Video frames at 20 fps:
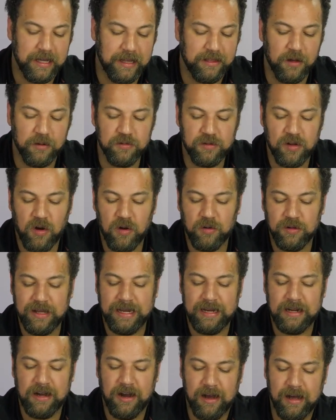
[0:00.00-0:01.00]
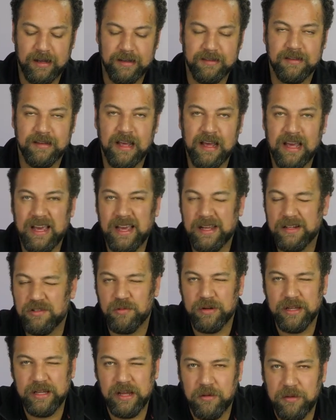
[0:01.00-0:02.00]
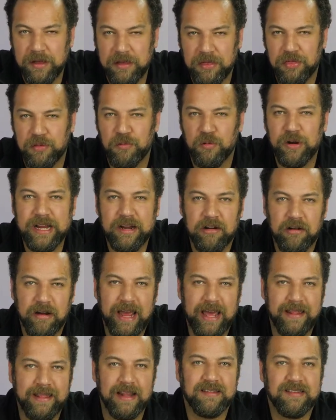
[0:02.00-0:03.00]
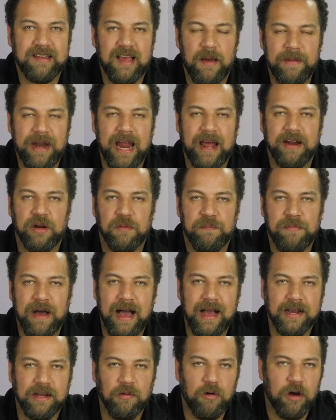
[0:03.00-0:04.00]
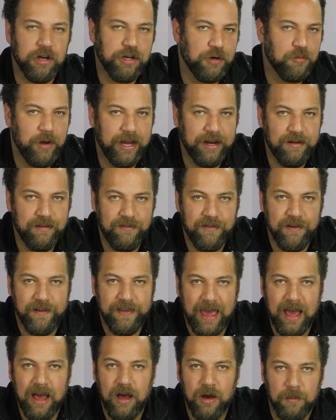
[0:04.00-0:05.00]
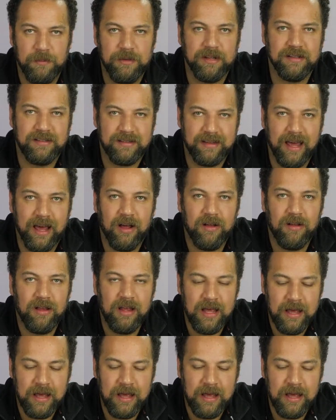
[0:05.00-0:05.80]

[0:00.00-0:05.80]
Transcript: Those holding costs, it's really only $3,000 that's coming out of your pocket while you're waiting for that home to sell.